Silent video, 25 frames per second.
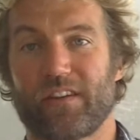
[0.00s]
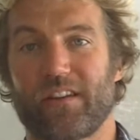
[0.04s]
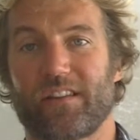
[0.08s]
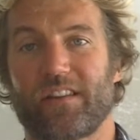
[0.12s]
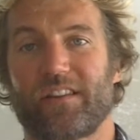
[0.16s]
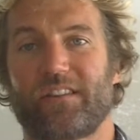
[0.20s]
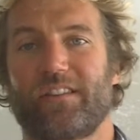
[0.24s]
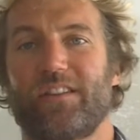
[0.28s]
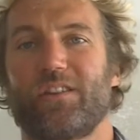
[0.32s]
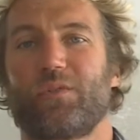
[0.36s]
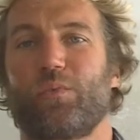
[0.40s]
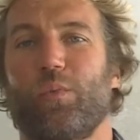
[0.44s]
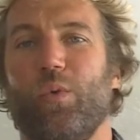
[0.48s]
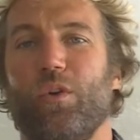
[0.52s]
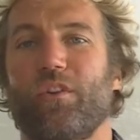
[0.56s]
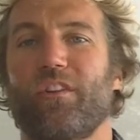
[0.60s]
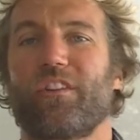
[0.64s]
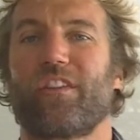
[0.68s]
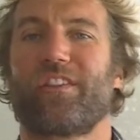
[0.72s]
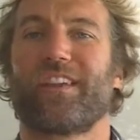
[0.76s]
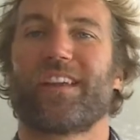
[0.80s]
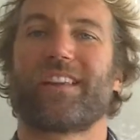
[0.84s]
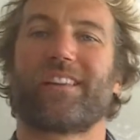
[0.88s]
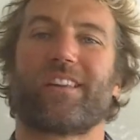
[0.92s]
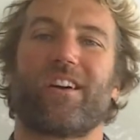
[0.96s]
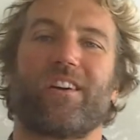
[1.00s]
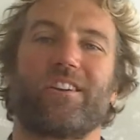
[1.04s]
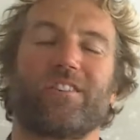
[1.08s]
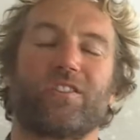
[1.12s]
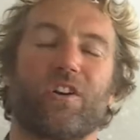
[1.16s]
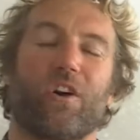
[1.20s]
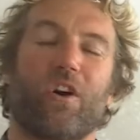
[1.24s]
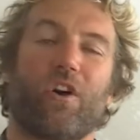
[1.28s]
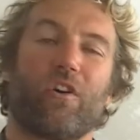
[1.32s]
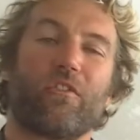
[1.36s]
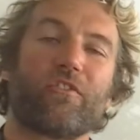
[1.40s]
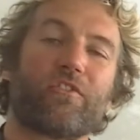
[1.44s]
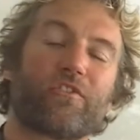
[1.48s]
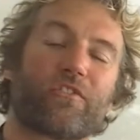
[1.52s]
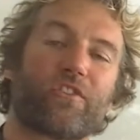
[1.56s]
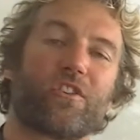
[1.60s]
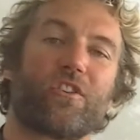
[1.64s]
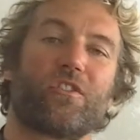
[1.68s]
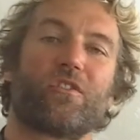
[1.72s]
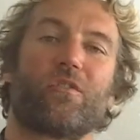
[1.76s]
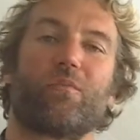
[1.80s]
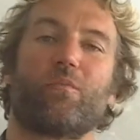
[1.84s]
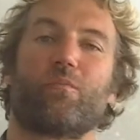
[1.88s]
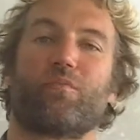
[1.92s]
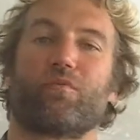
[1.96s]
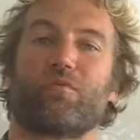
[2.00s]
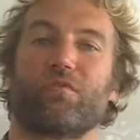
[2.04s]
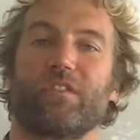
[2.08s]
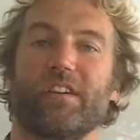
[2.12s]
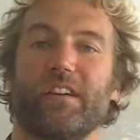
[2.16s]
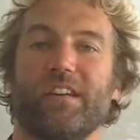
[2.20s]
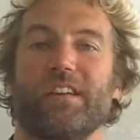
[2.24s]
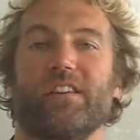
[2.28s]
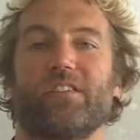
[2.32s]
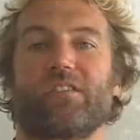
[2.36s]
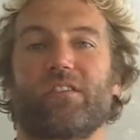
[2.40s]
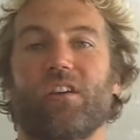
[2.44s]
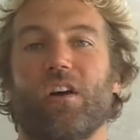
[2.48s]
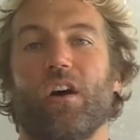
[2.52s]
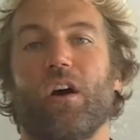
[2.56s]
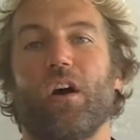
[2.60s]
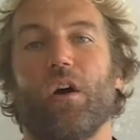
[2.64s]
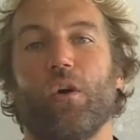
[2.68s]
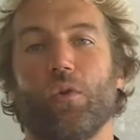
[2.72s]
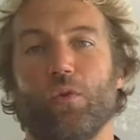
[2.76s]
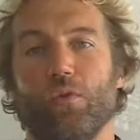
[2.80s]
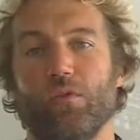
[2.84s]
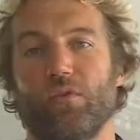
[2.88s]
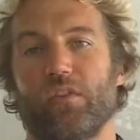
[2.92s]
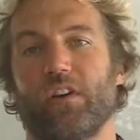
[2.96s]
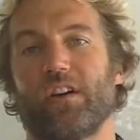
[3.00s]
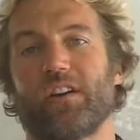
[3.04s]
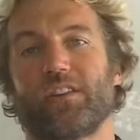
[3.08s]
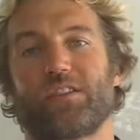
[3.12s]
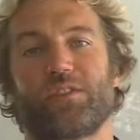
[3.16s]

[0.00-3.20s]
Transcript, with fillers: Now this is one thing that is often breezed over,